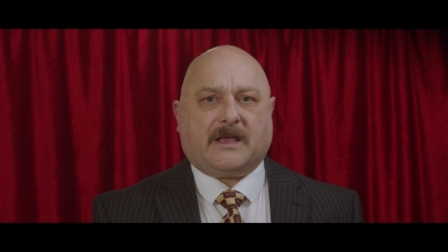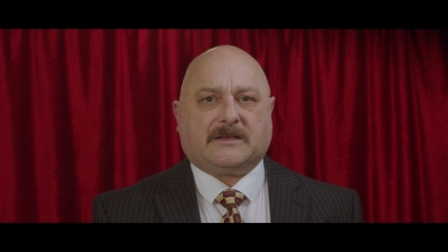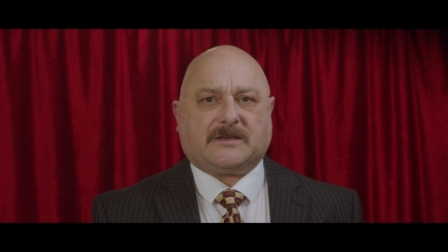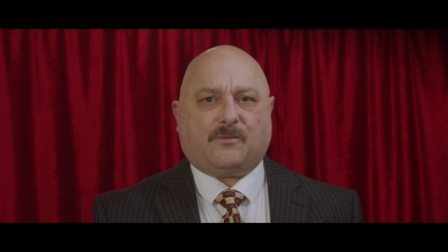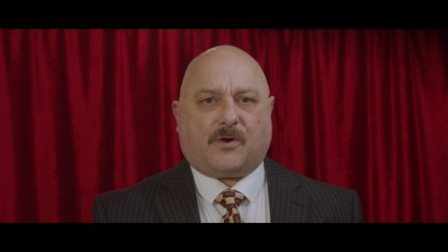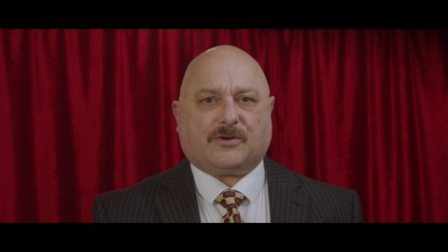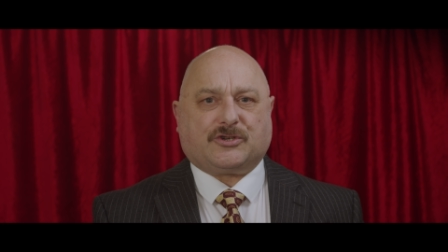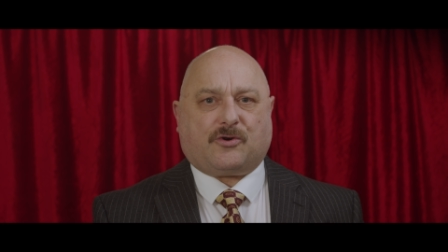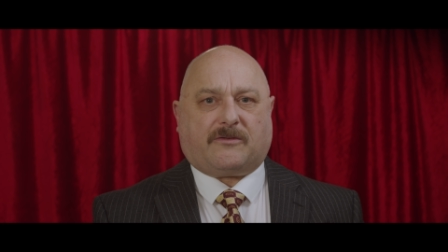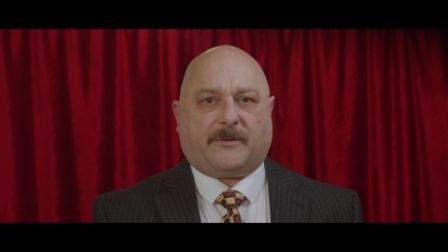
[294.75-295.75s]
So
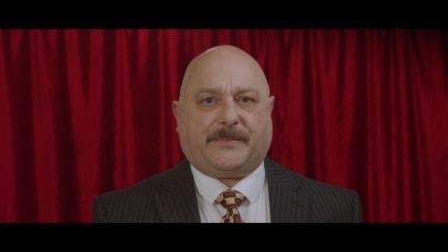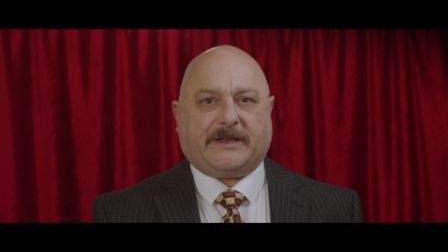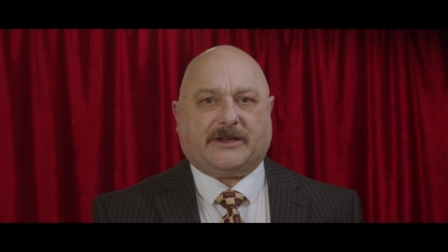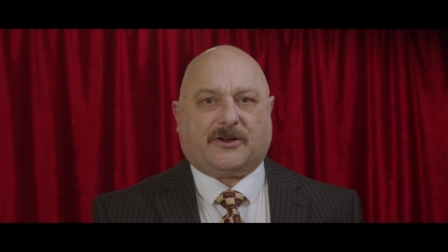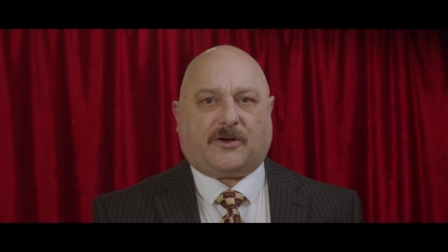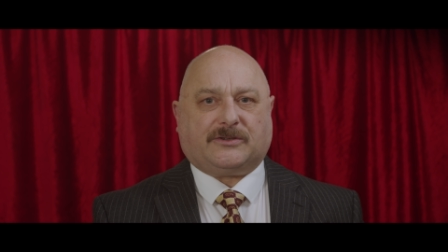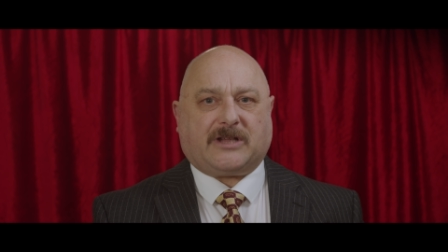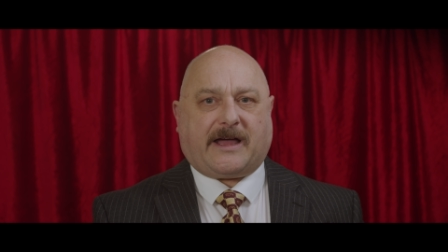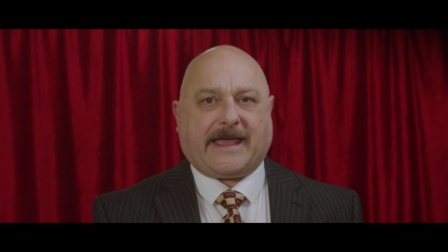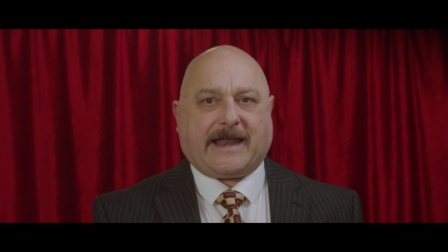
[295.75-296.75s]
what's your opinion on
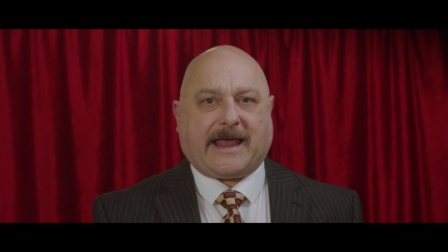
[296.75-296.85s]
Diane